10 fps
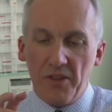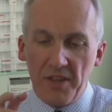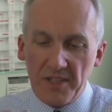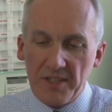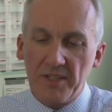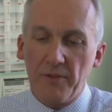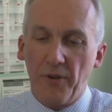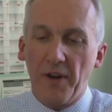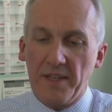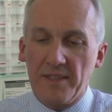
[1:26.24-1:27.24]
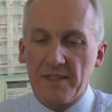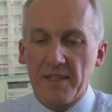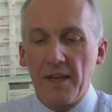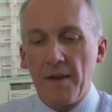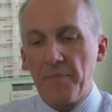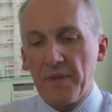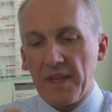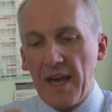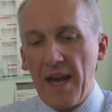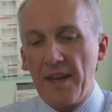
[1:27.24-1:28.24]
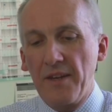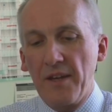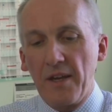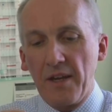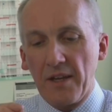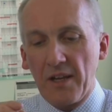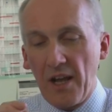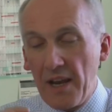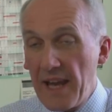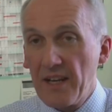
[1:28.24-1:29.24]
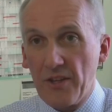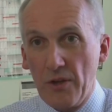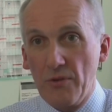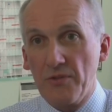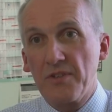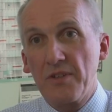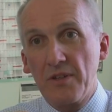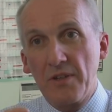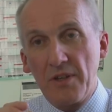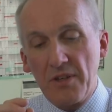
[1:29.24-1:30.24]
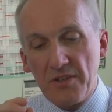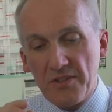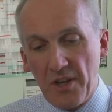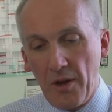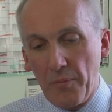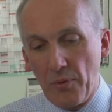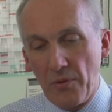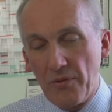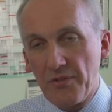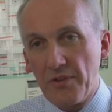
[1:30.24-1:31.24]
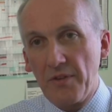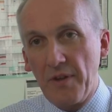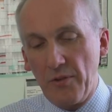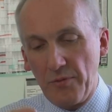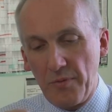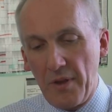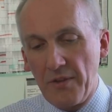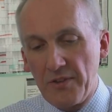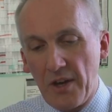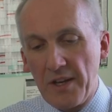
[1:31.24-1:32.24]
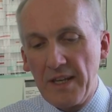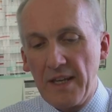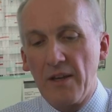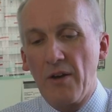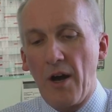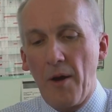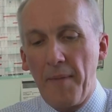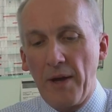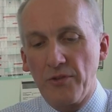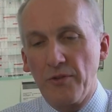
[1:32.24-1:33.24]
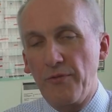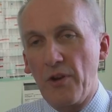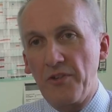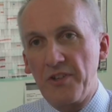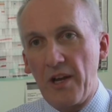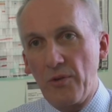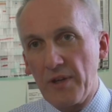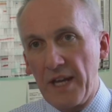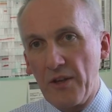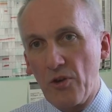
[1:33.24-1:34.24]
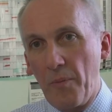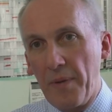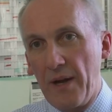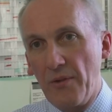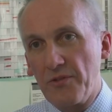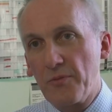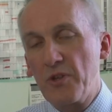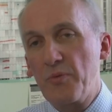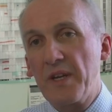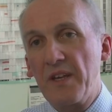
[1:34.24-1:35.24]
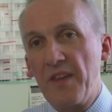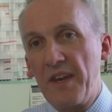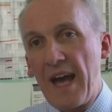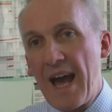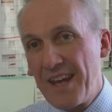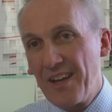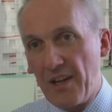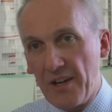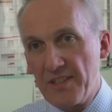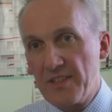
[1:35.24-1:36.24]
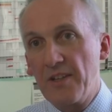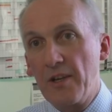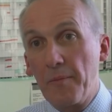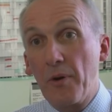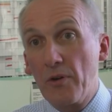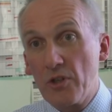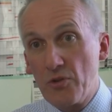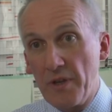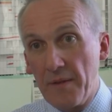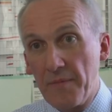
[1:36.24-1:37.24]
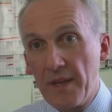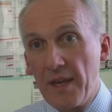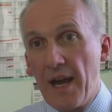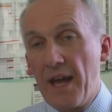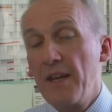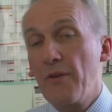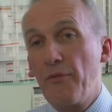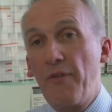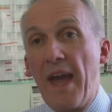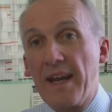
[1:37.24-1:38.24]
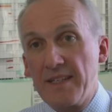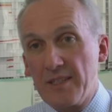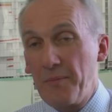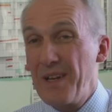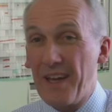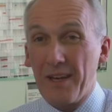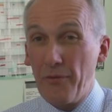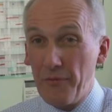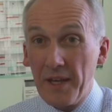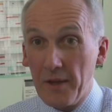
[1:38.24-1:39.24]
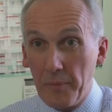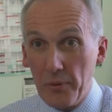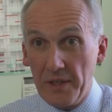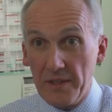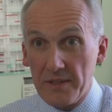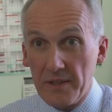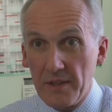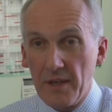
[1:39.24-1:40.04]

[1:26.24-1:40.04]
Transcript: This device can collect those samples, those tiny amounts of volatile organic compounds, which we can then analyze in the laboratory. And in effect, it's a bit like a fingerprint.